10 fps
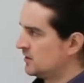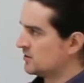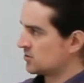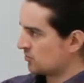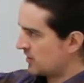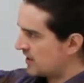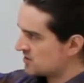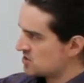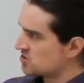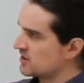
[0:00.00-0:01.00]
So that
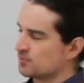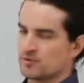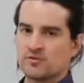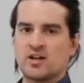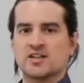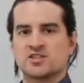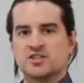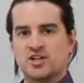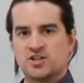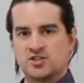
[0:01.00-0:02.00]
is an example of velocity
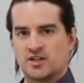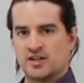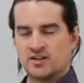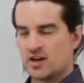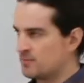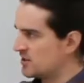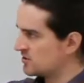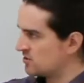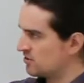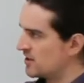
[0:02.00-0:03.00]
changing and not
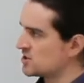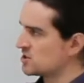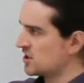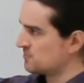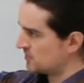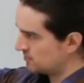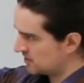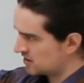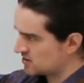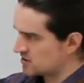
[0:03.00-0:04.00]
because the direction changed, but
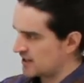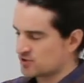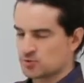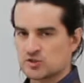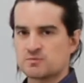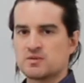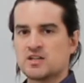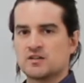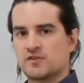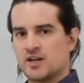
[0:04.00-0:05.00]
because the actual
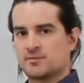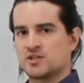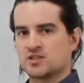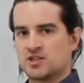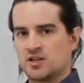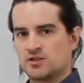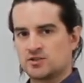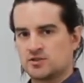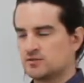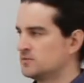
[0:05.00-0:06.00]
speed of the object
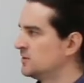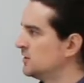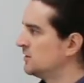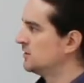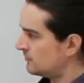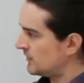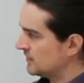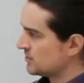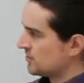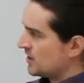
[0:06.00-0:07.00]
changed.
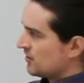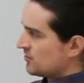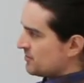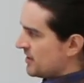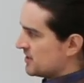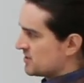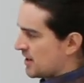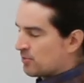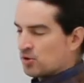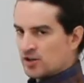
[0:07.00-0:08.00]
So the other main
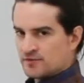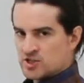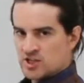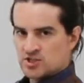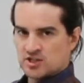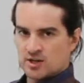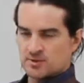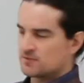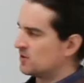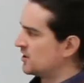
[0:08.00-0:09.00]
example of changing
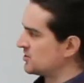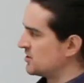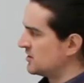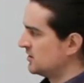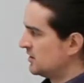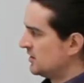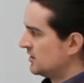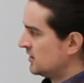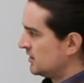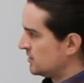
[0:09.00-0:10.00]
object velocity
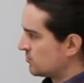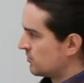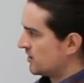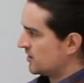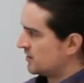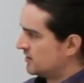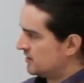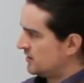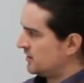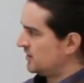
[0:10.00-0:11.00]
is where
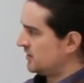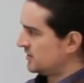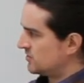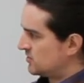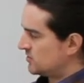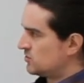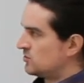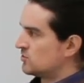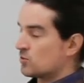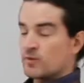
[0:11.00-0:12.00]
its
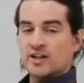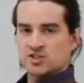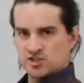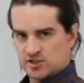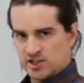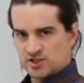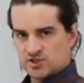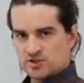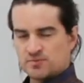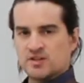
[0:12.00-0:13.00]
direction
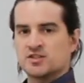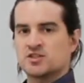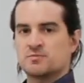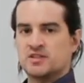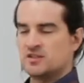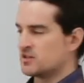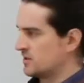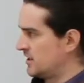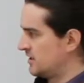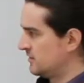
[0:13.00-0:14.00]
changes, but its speed does
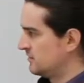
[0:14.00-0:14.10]
not.